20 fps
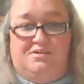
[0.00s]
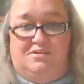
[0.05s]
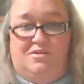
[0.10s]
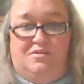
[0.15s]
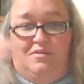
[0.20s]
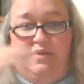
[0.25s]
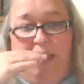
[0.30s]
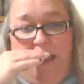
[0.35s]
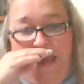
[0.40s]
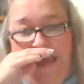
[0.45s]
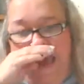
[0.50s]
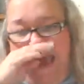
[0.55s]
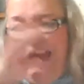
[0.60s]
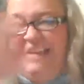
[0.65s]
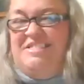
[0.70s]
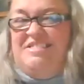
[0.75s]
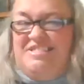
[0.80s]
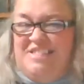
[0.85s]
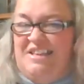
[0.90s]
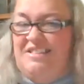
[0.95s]
So I
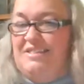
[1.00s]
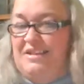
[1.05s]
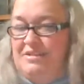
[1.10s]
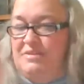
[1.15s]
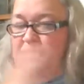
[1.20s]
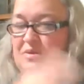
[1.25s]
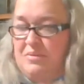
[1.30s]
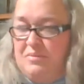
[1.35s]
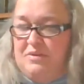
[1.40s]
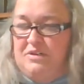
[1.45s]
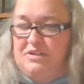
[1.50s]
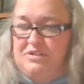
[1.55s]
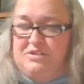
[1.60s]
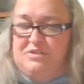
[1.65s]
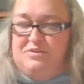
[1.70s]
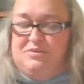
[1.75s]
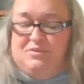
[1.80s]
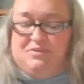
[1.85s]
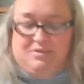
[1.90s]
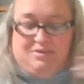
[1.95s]
think that's what I'm going to
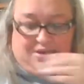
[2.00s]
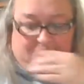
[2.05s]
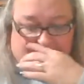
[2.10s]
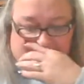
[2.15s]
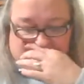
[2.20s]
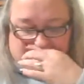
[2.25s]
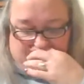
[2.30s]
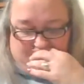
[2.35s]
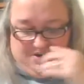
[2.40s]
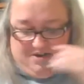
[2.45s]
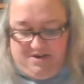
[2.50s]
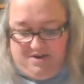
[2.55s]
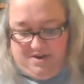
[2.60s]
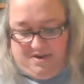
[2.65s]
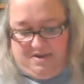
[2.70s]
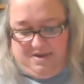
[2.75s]
do next year,